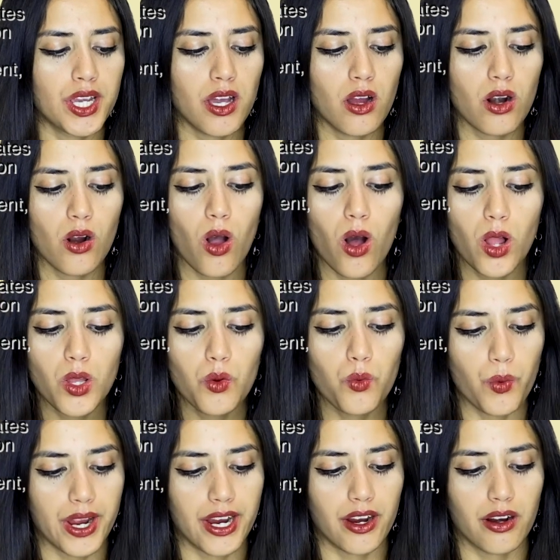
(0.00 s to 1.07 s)
are all
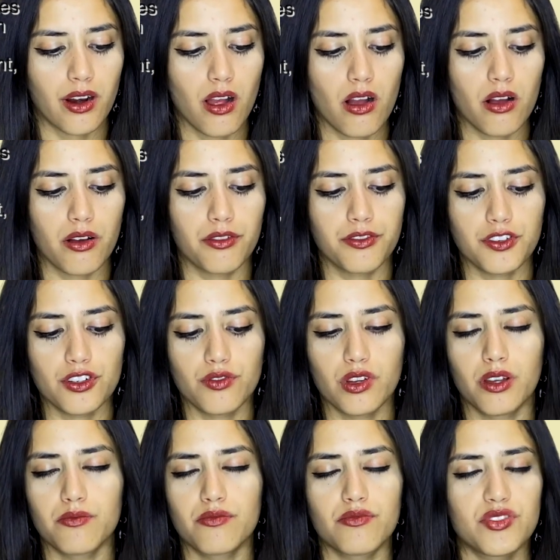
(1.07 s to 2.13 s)
aware of
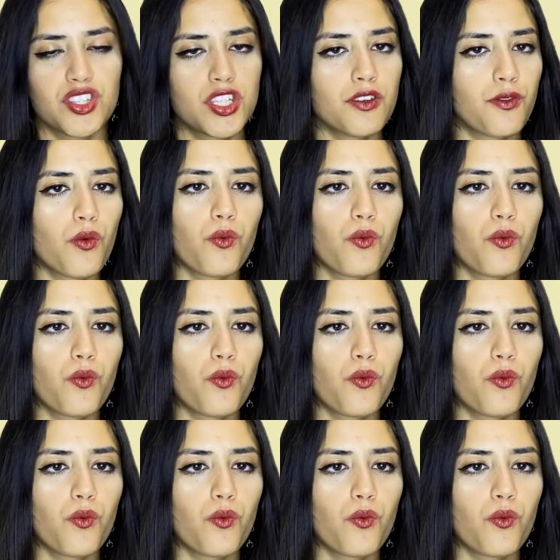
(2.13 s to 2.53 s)
Civil